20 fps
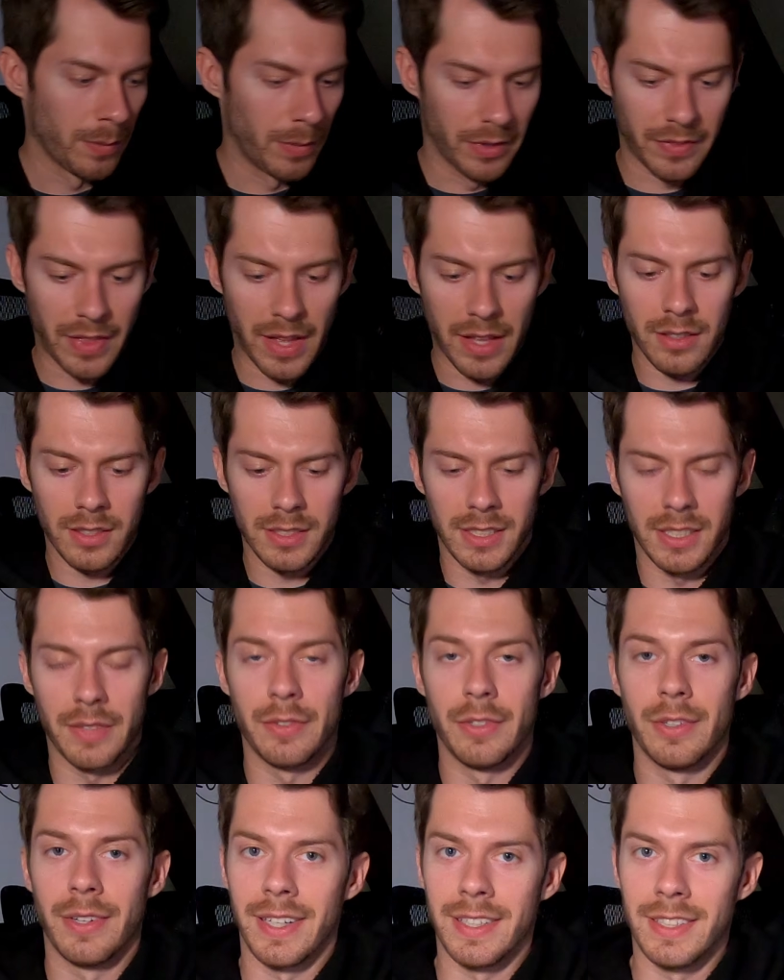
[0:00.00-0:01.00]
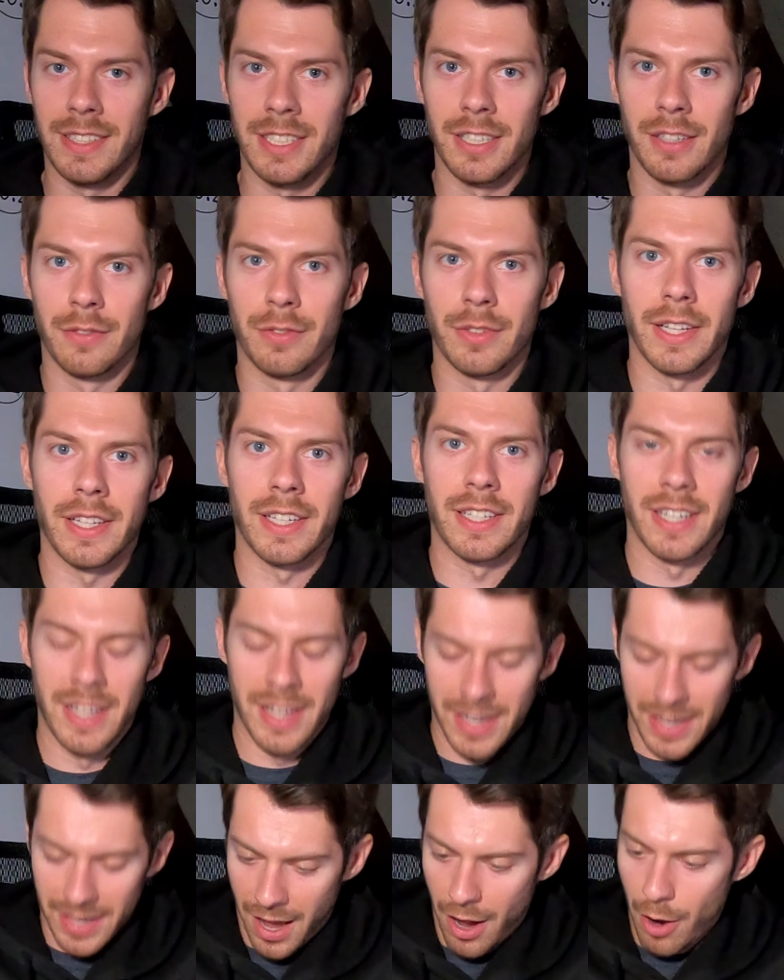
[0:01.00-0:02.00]
But if that doesn't give you an idea of like
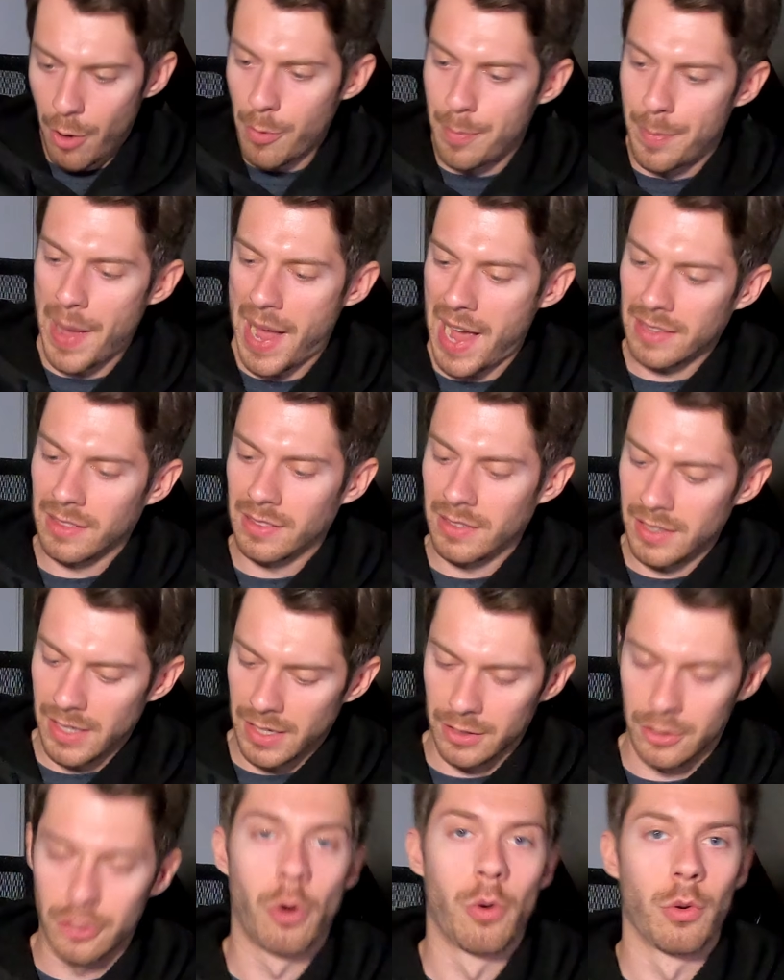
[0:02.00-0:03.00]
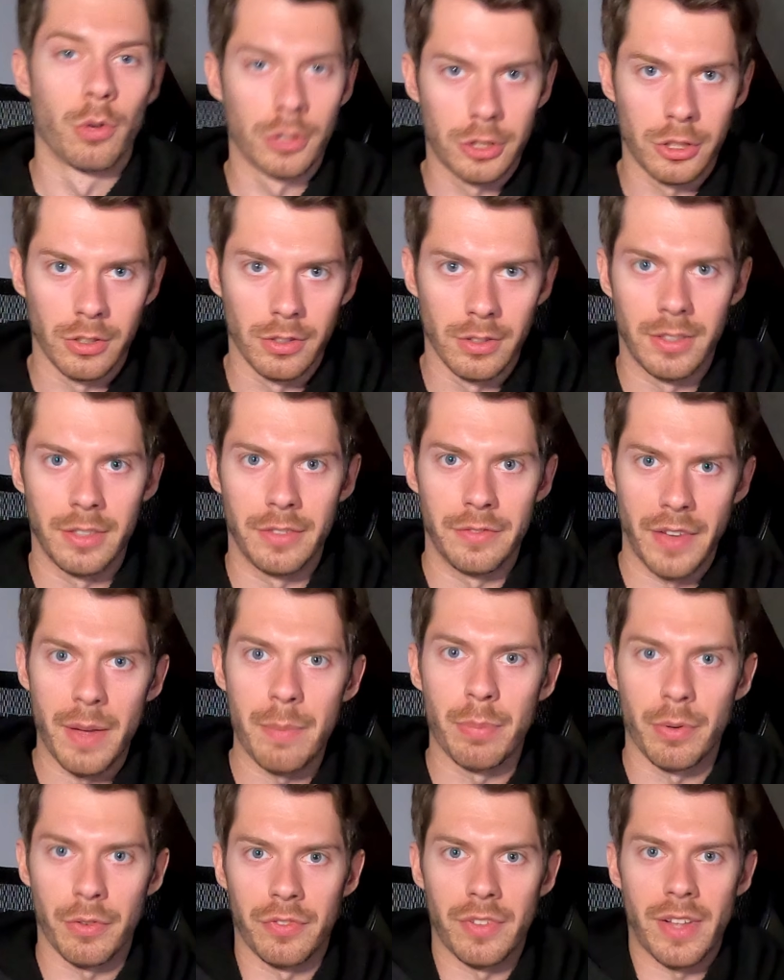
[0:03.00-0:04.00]
how badly I tortured the
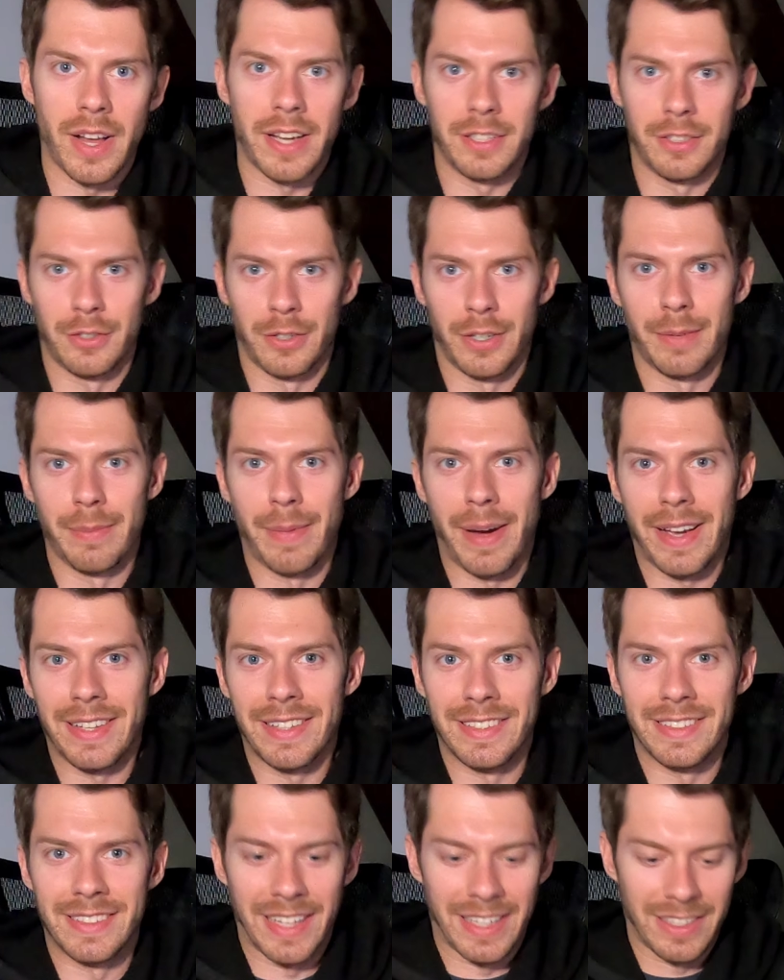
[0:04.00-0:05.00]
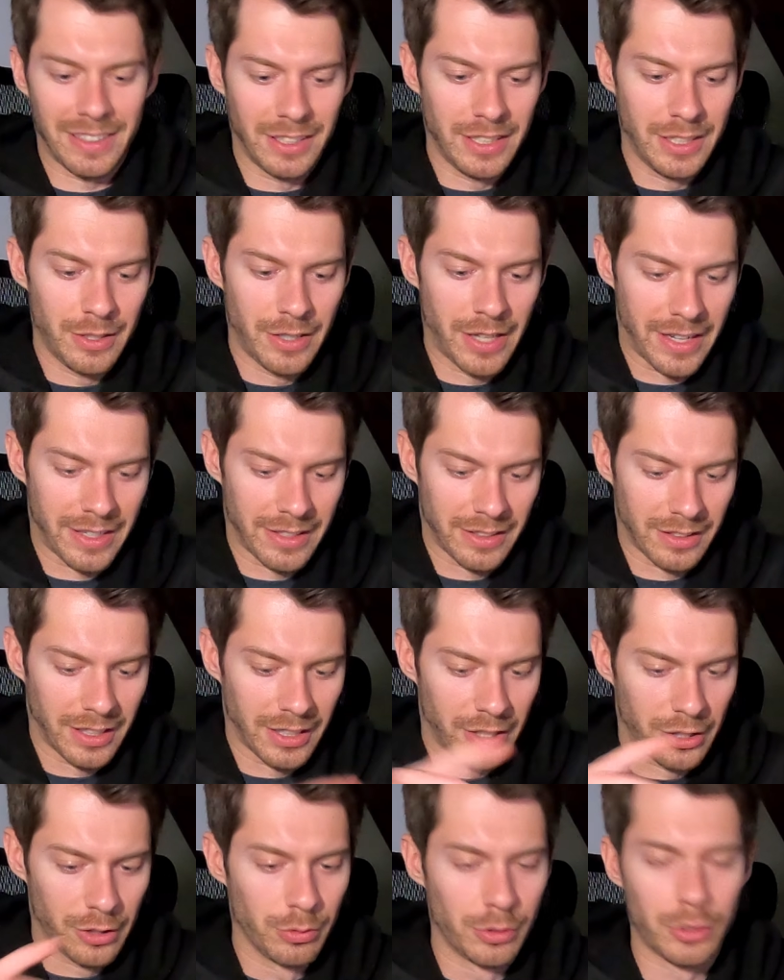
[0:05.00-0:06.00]
Vaporfly during my daily and
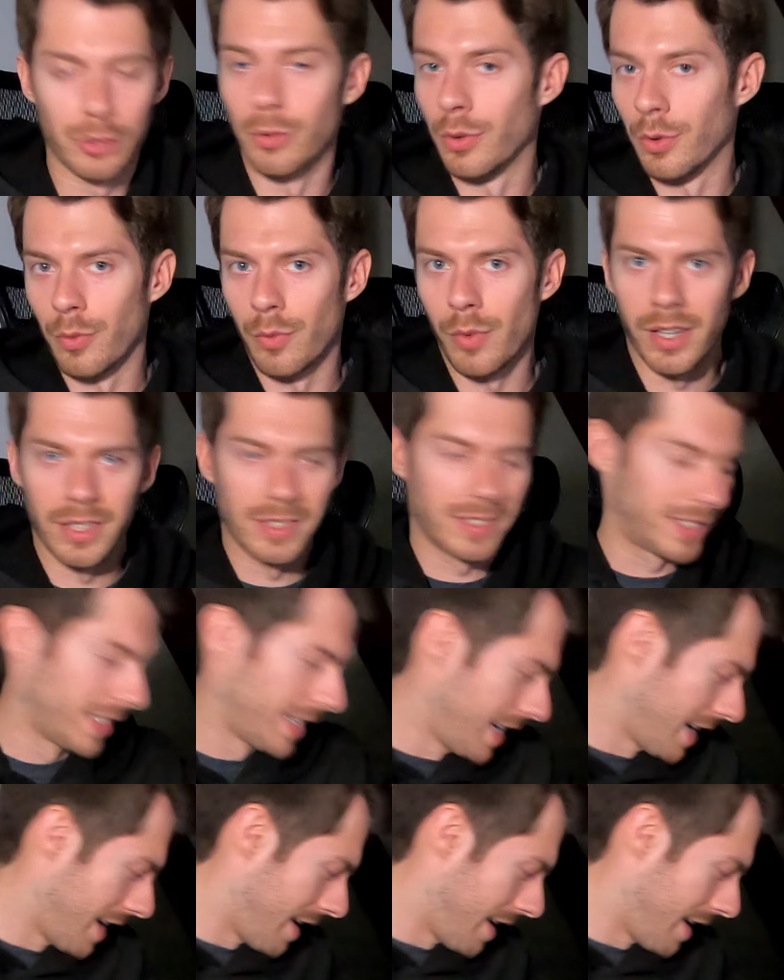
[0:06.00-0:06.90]
like usual runs,